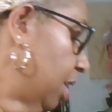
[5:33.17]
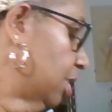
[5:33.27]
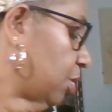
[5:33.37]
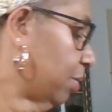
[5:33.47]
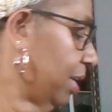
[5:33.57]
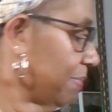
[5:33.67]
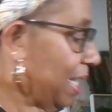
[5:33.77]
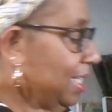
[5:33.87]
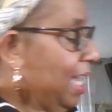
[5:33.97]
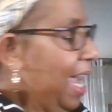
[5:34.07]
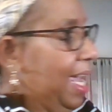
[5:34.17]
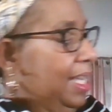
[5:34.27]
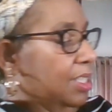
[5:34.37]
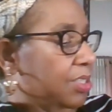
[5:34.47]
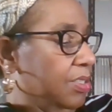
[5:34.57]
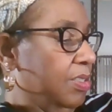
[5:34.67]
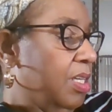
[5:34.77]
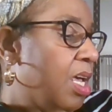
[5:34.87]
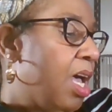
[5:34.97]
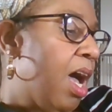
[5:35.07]
But then my next,
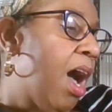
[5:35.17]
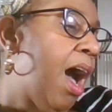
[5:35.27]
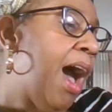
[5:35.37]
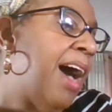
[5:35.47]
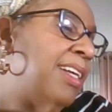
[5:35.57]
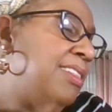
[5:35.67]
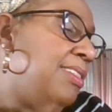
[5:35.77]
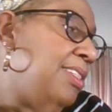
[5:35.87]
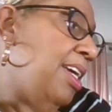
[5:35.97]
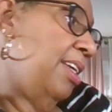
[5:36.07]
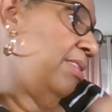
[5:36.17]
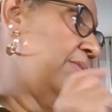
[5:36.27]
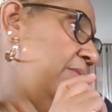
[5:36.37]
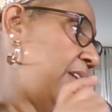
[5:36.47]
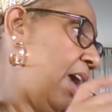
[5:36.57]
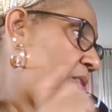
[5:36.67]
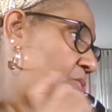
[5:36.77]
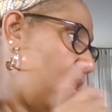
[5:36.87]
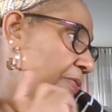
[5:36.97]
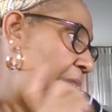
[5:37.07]
I don't
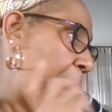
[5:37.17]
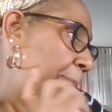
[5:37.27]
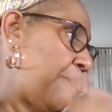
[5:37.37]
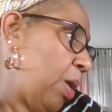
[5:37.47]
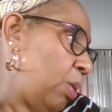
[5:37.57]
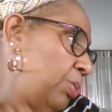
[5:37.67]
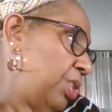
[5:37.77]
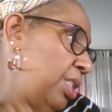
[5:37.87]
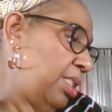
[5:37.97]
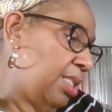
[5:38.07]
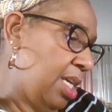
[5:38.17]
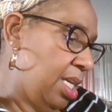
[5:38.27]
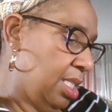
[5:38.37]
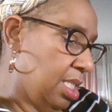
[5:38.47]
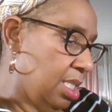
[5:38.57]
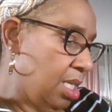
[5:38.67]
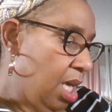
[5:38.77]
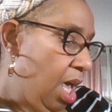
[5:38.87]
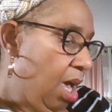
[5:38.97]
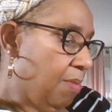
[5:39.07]
know if I purchased this,
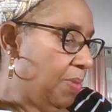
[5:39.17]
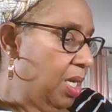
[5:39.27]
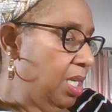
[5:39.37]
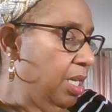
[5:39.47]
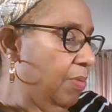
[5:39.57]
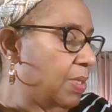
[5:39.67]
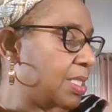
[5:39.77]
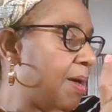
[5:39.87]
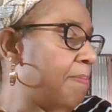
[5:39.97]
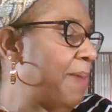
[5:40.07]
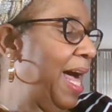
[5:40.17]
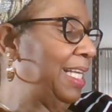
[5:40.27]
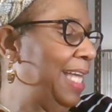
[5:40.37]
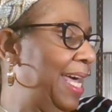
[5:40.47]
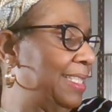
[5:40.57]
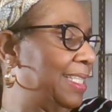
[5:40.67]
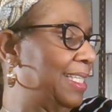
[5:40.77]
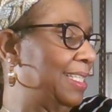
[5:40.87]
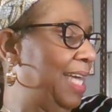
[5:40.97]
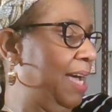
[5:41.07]
but it was the Ballet
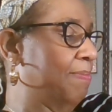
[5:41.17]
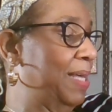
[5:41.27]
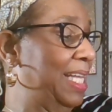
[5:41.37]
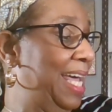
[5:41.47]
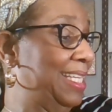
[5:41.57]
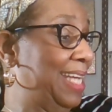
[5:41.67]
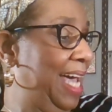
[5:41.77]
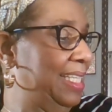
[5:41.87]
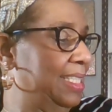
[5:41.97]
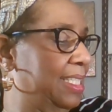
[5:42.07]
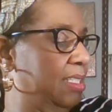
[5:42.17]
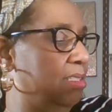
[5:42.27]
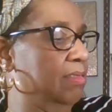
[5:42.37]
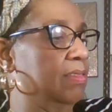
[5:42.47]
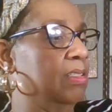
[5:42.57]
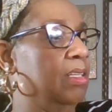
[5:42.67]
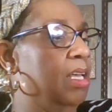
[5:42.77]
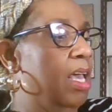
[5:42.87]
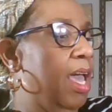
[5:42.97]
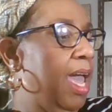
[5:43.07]
Nights.
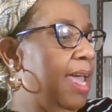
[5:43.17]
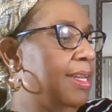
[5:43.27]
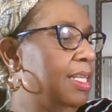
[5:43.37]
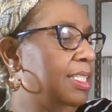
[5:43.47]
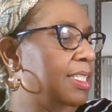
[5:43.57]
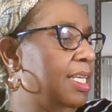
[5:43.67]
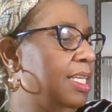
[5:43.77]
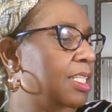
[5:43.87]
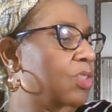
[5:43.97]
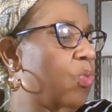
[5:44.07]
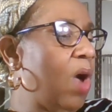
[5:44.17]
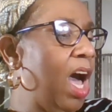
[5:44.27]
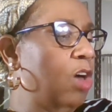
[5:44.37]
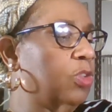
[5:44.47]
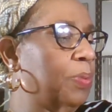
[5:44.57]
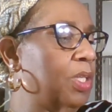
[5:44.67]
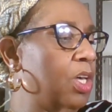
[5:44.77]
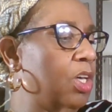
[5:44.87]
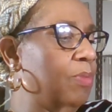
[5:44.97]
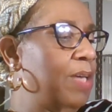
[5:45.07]
And this is Wild
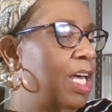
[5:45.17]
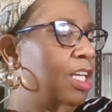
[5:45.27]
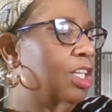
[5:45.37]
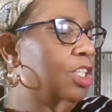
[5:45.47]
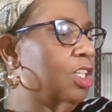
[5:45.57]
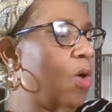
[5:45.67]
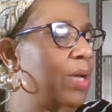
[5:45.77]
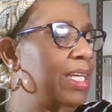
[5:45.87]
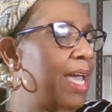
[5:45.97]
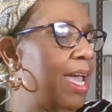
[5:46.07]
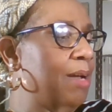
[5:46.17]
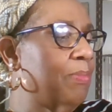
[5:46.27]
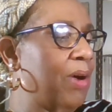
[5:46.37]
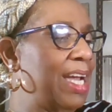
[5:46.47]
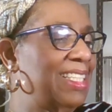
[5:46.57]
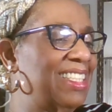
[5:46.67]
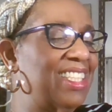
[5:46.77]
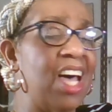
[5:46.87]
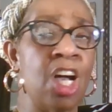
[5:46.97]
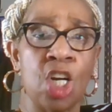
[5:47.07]
Plum Glowing Amber and
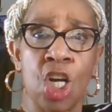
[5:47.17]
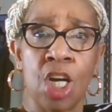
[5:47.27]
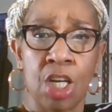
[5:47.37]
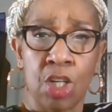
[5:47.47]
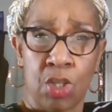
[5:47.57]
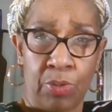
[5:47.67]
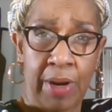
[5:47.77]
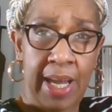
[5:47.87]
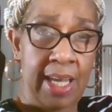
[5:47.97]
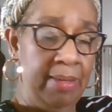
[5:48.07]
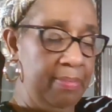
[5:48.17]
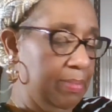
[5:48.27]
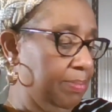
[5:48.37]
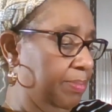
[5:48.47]
Tonka Cream.